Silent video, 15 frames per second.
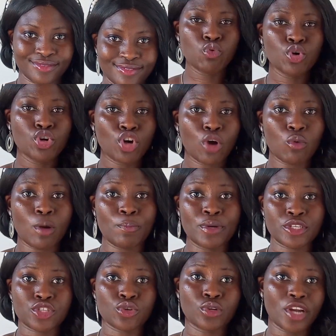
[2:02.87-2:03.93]
You will know what
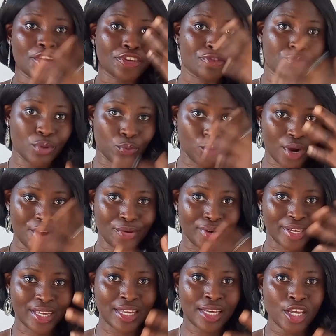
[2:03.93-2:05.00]
persona you've been
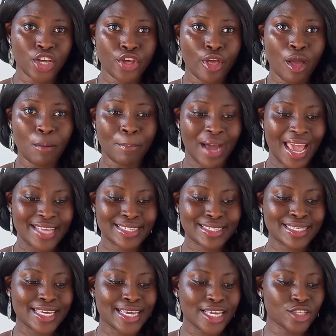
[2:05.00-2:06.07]
wearing by
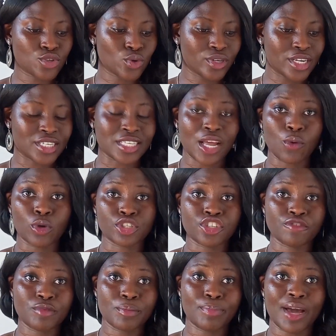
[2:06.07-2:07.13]
seeking to understand what
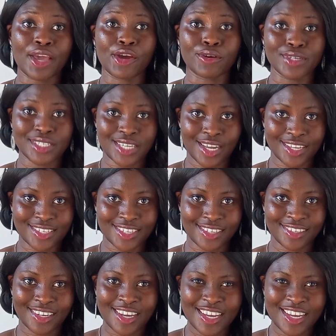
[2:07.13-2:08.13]
you've been prioritizing.